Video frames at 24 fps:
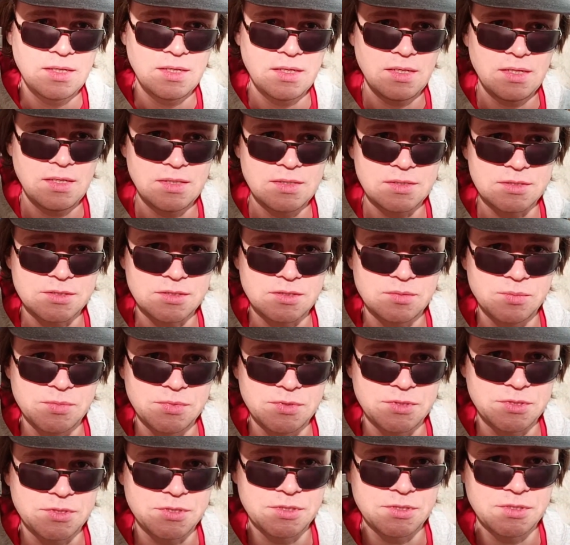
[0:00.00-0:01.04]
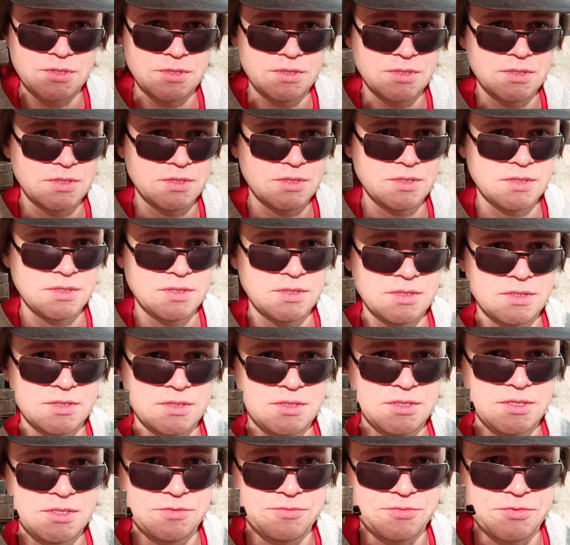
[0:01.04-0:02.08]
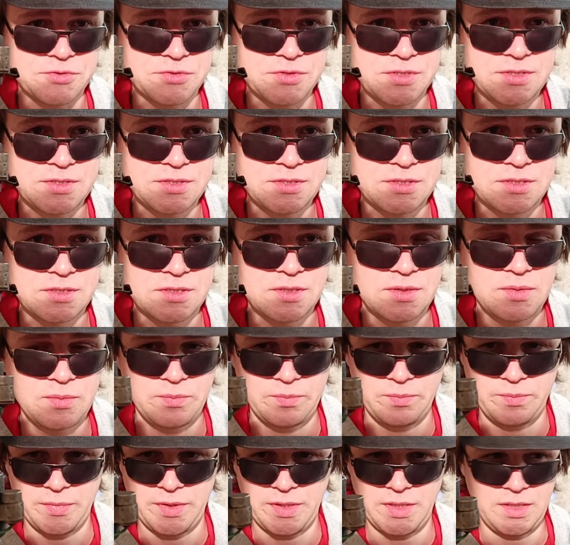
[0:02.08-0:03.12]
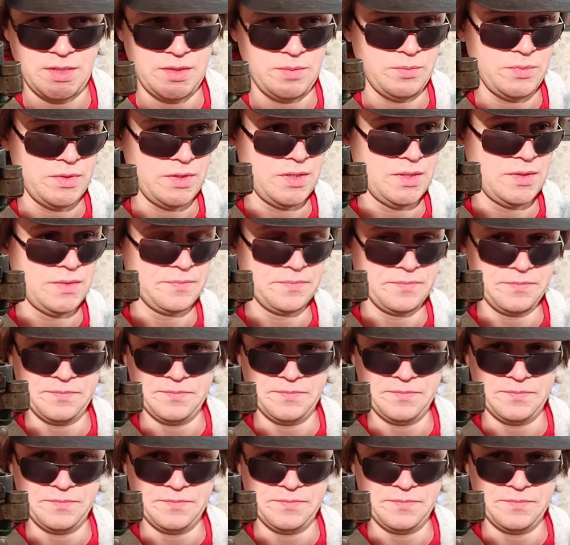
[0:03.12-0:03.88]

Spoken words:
a little bit different maybe,